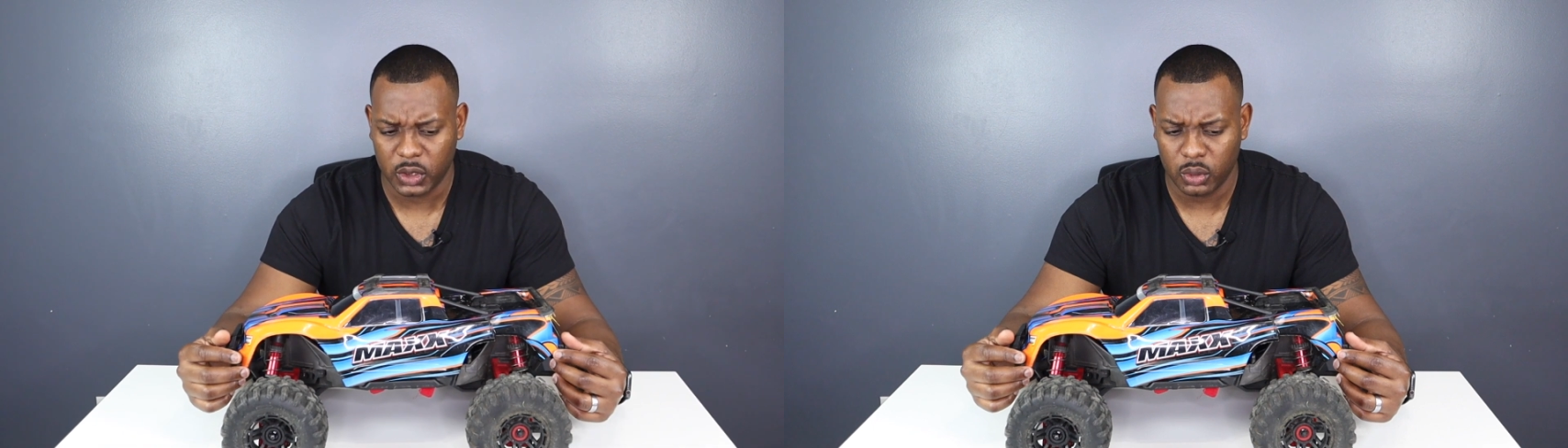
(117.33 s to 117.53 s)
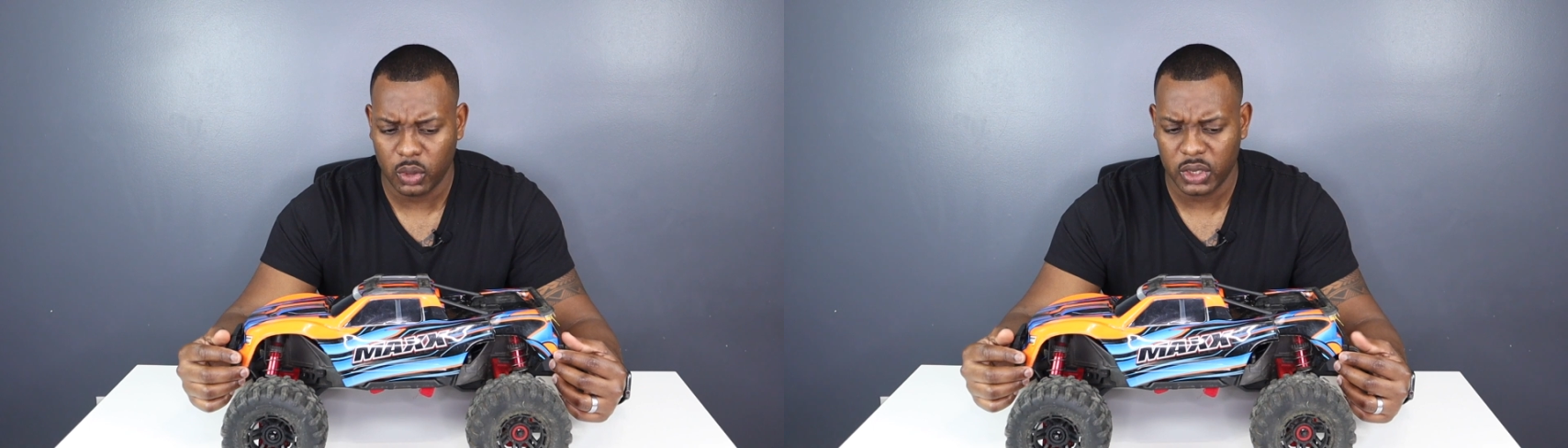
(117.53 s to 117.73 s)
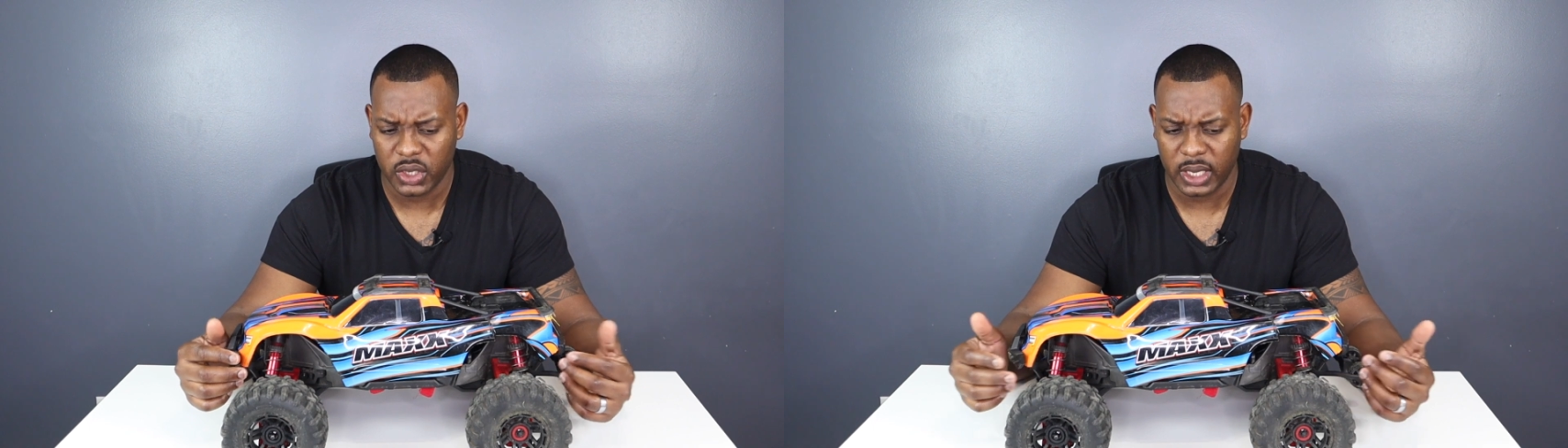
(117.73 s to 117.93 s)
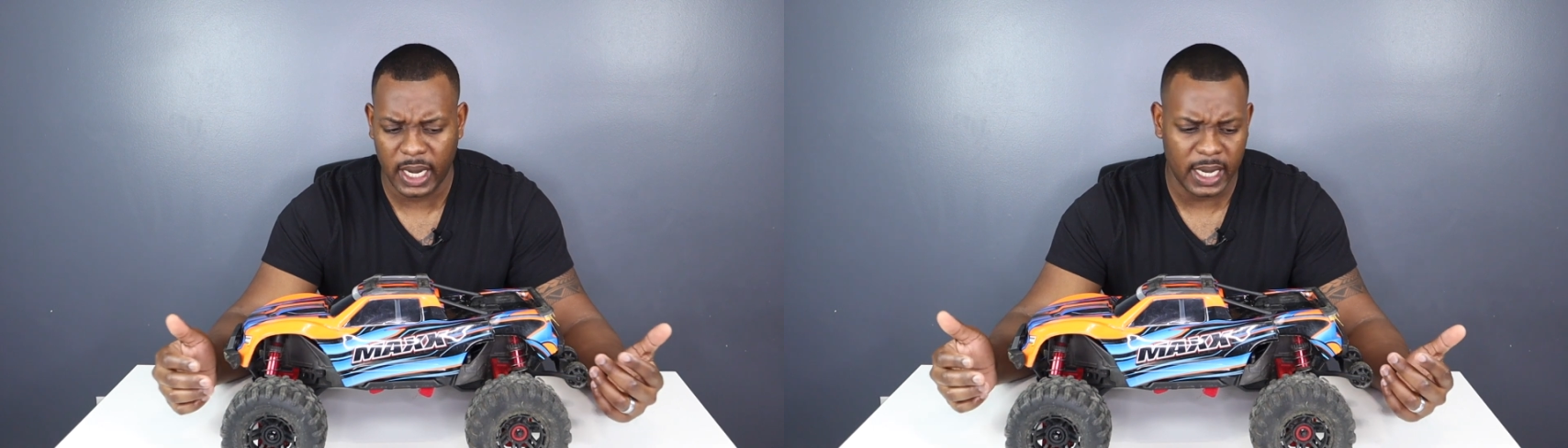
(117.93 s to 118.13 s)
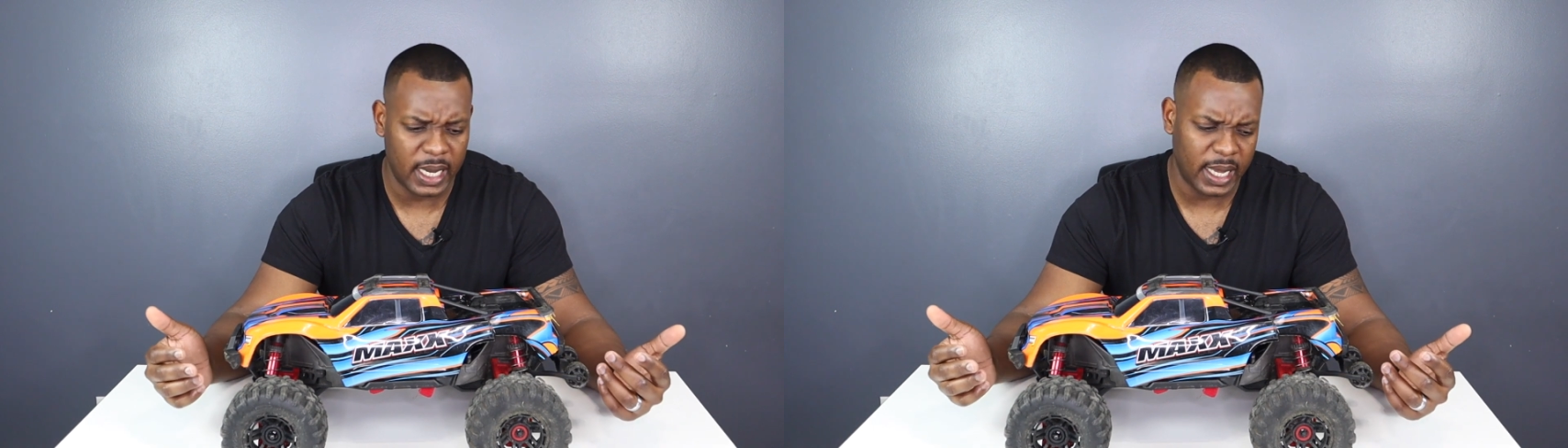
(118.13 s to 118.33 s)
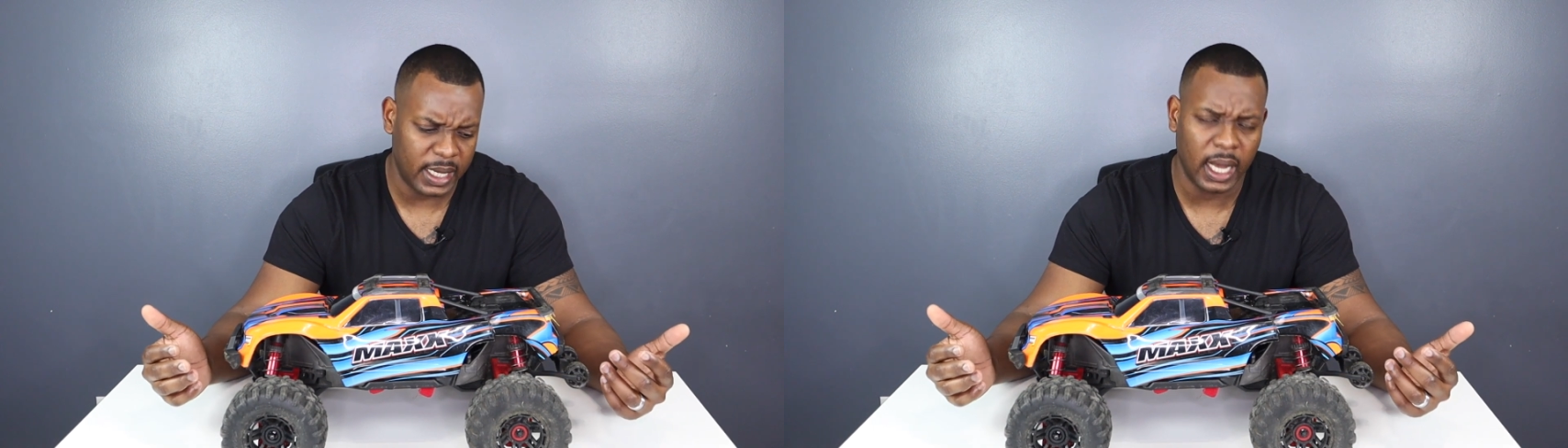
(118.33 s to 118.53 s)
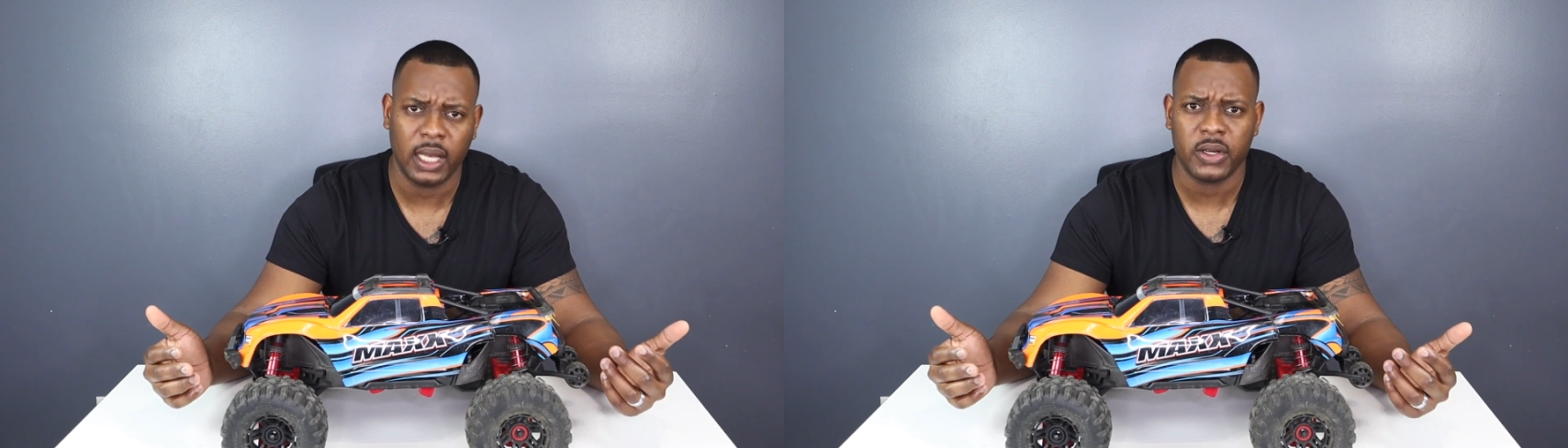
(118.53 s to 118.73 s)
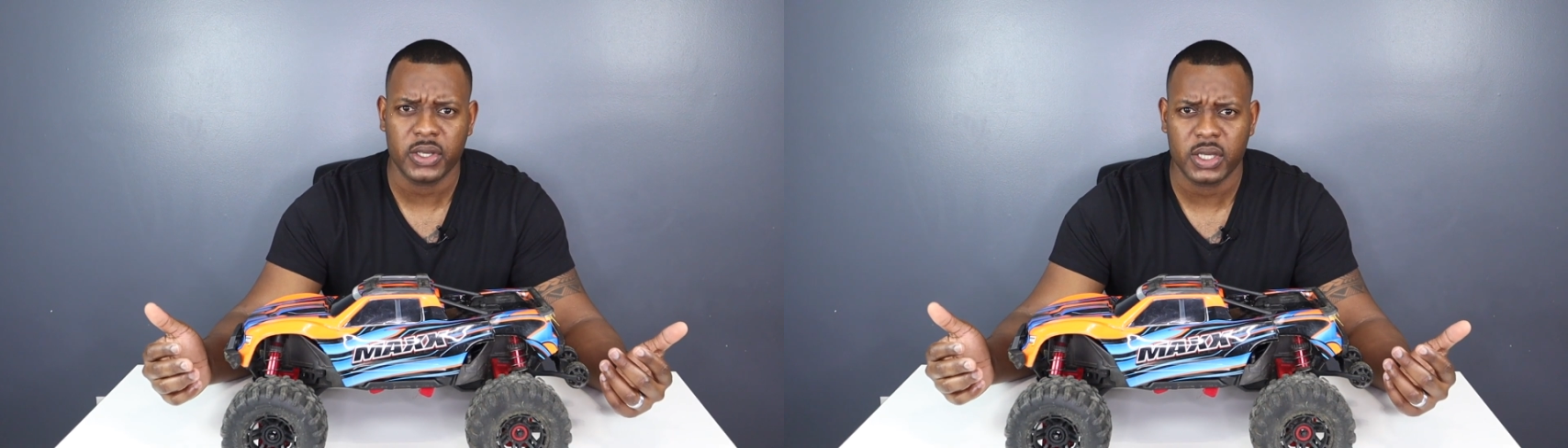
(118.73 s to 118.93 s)

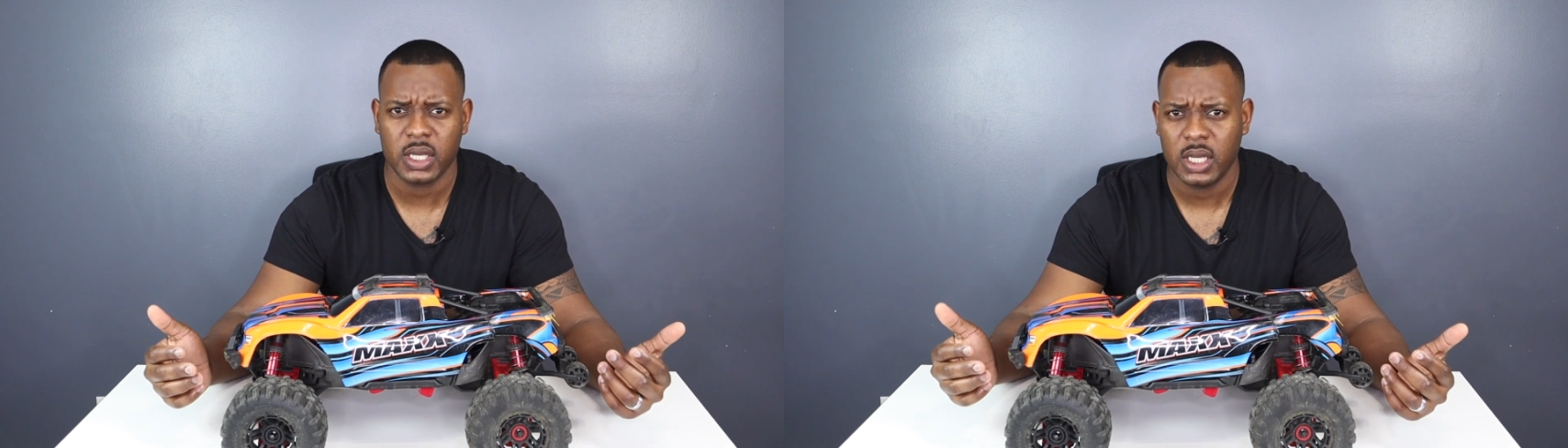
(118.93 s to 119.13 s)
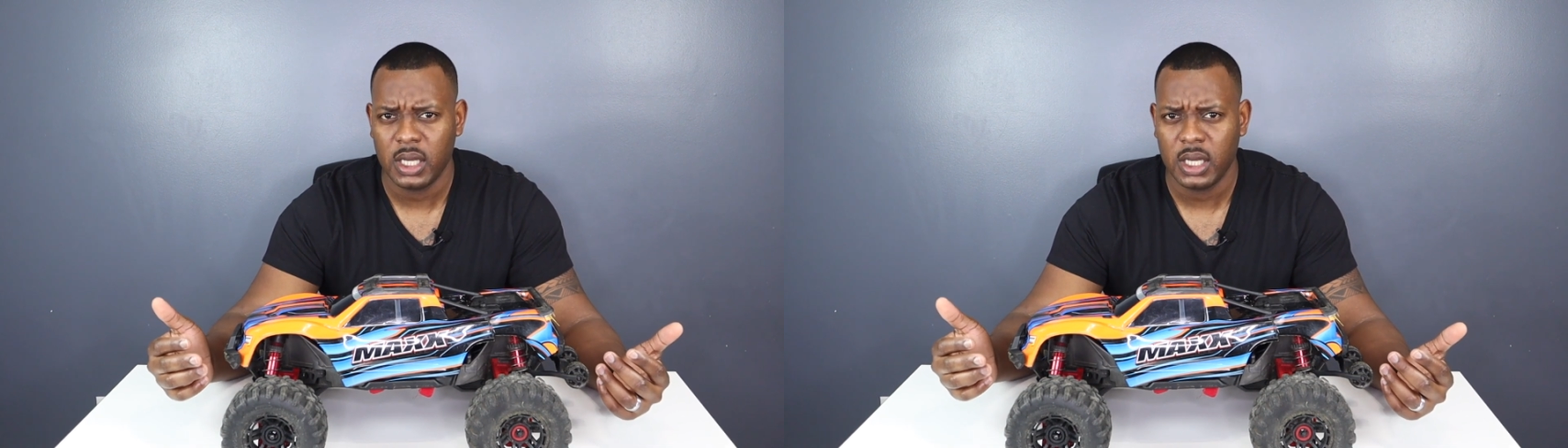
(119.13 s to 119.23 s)
$299.